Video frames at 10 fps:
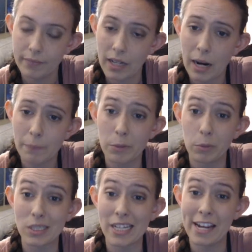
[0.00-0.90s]

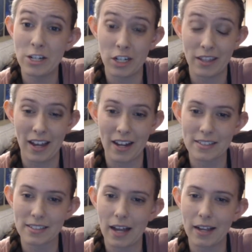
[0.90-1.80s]
comfortable teaching that,
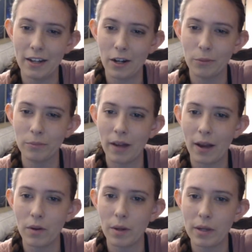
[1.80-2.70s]
because, you know, I
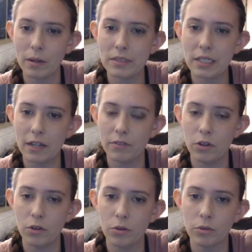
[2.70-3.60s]
want to be able to give
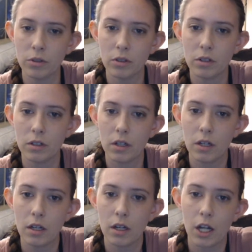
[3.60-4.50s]
you
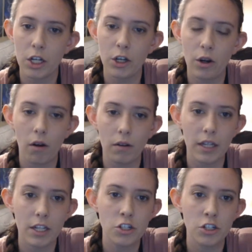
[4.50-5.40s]

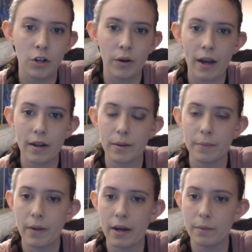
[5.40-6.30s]
knowledge, you know, how
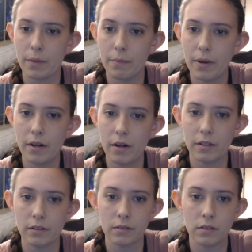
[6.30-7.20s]
to be better
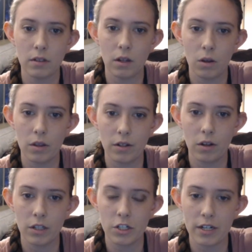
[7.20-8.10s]
and all the
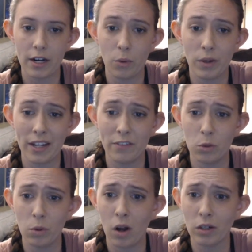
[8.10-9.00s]
knowledge, and I don't want to give you
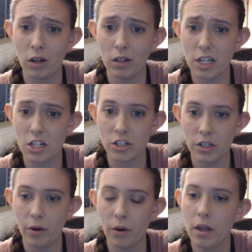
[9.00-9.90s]
wrong knowledge.
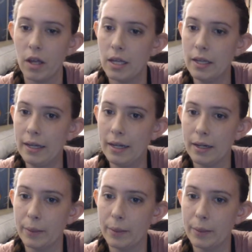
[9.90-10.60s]
So I